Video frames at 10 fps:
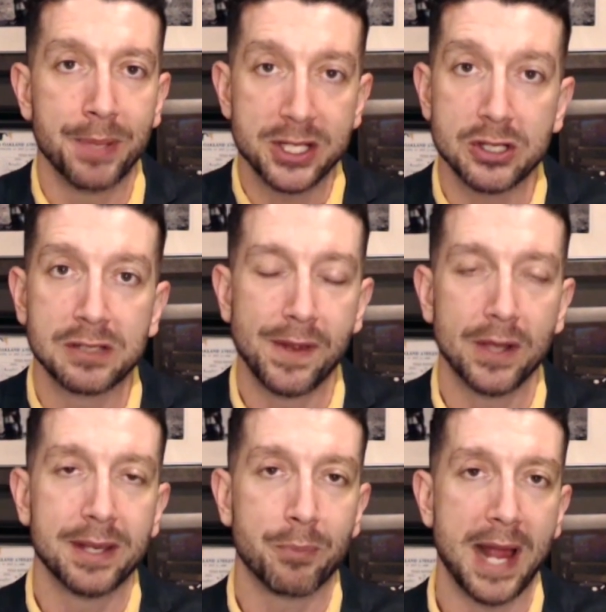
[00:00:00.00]
pitchers
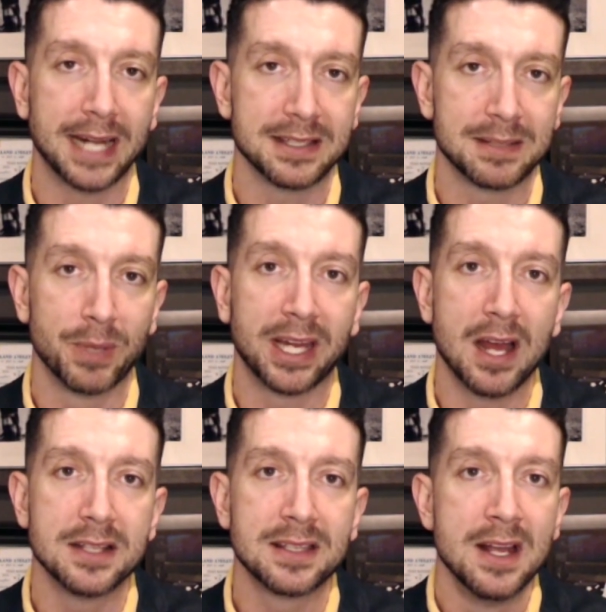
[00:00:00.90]
fielding practice,
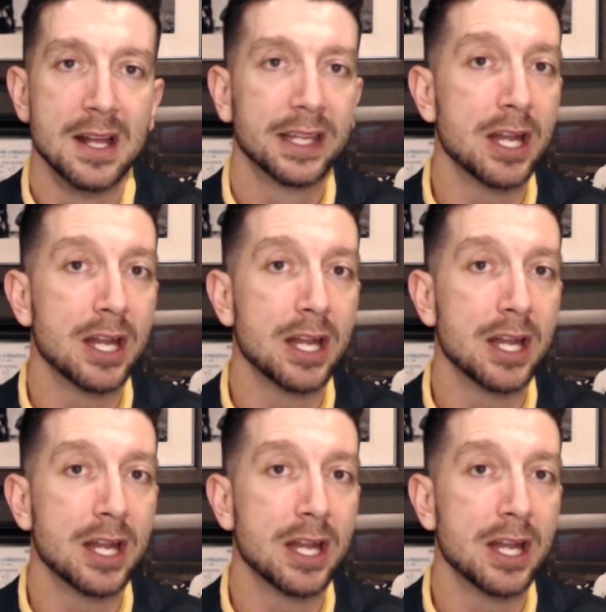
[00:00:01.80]
because,